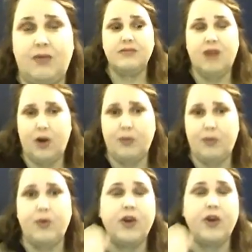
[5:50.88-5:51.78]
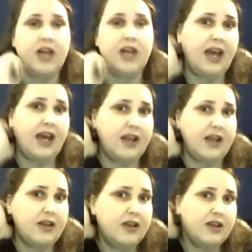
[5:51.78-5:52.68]
artboard, and
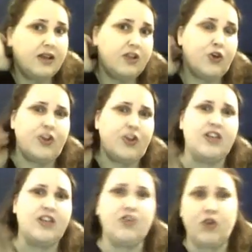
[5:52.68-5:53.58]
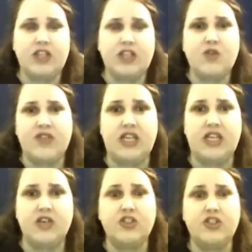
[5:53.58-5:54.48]
learned little tricks over the
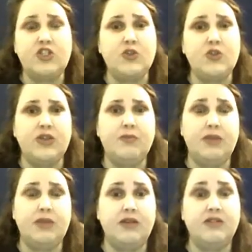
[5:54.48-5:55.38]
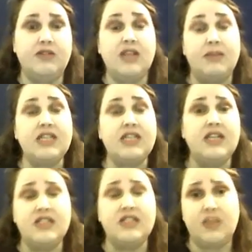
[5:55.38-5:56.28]
years to do it, but
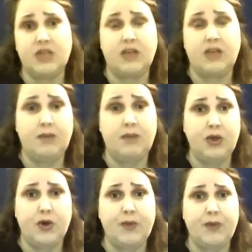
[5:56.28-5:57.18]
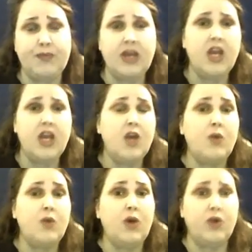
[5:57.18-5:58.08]
simultaneously with the computer. We
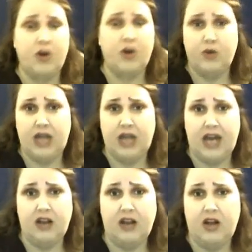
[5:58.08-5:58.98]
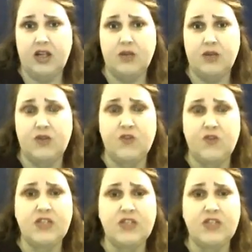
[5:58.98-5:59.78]
own our own catalog. It was 59